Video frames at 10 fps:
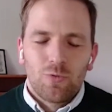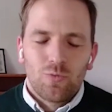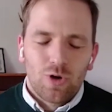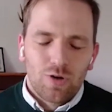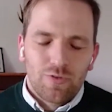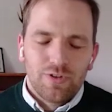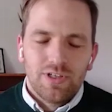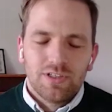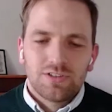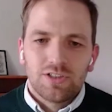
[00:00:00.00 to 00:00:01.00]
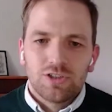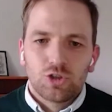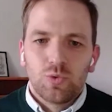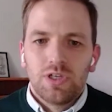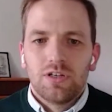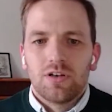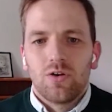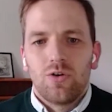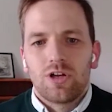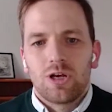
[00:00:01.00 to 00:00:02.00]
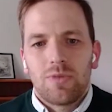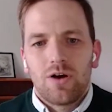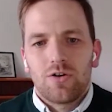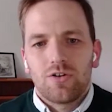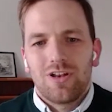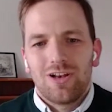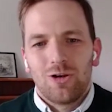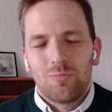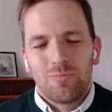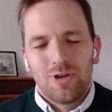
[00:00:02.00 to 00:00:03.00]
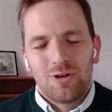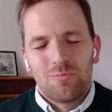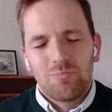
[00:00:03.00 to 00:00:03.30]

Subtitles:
One of the years in Sweden learning about a little bit